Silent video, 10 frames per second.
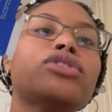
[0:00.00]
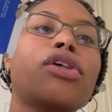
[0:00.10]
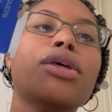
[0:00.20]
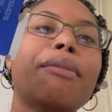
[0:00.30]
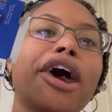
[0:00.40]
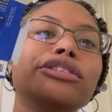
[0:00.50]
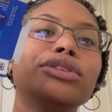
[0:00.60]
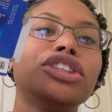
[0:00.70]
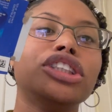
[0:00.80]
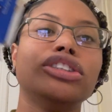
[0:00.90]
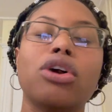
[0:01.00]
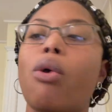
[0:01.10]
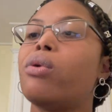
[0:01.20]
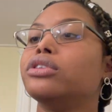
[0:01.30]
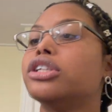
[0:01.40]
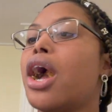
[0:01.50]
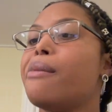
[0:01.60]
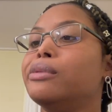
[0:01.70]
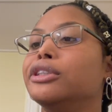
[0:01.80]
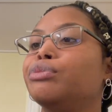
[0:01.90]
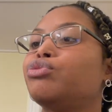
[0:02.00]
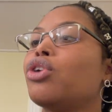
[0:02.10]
The box was here the whole time, bro.